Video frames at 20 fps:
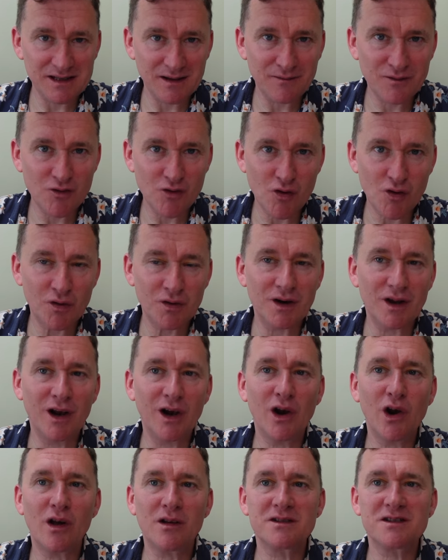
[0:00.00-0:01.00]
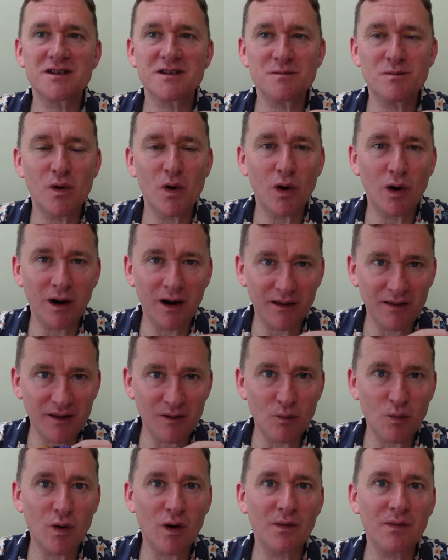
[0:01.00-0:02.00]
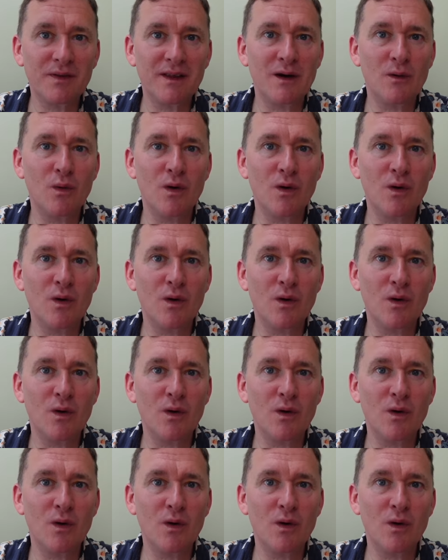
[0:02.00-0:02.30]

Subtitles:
have grown a lot smaller than what they